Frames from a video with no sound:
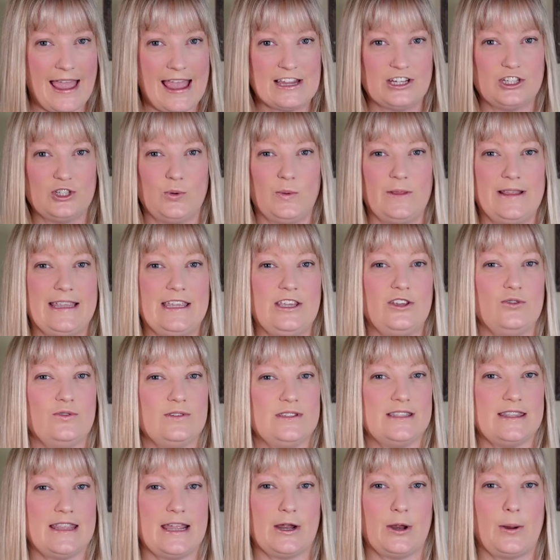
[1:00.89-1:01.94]
actually
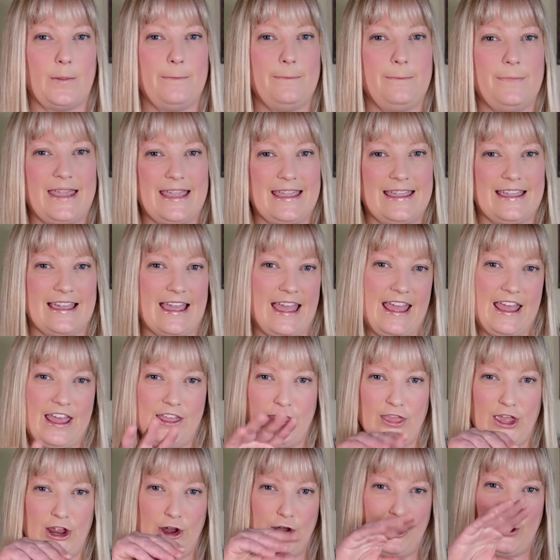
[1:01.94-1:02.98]
use their beak.
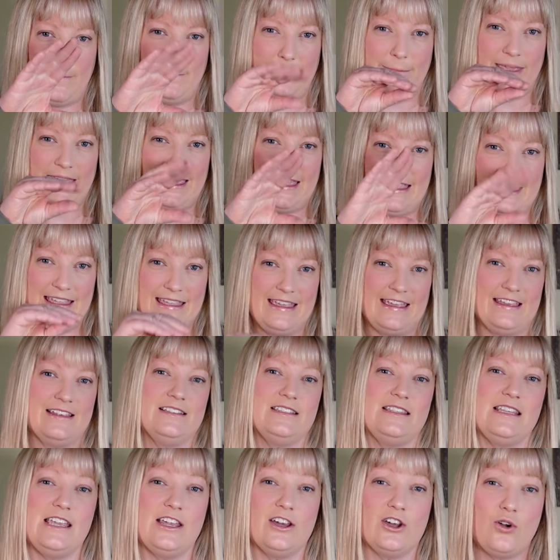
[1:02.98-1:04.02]
Their beak
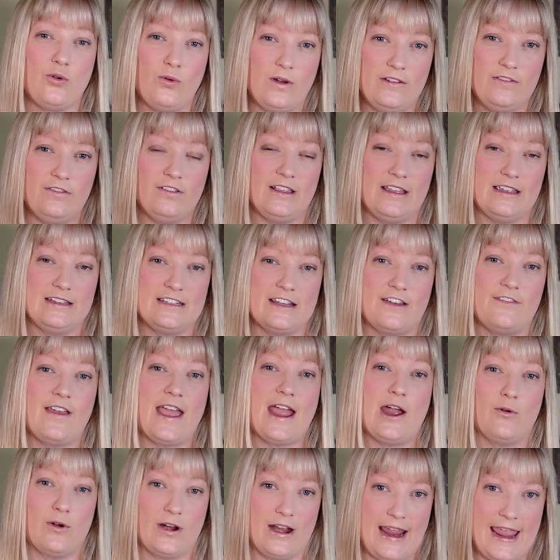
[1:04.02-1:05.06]
is the equivalent of
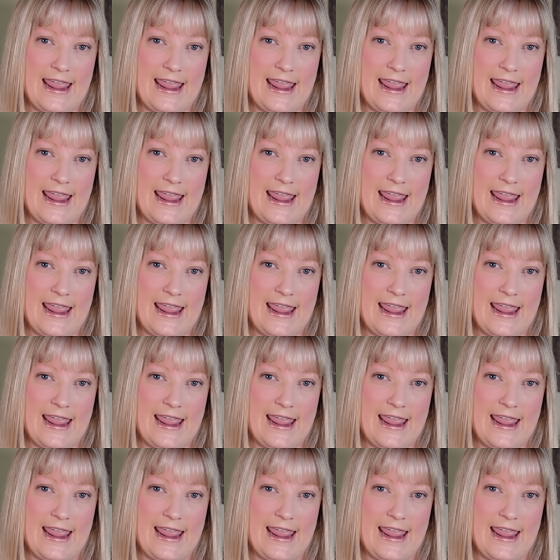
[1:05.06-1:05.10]
our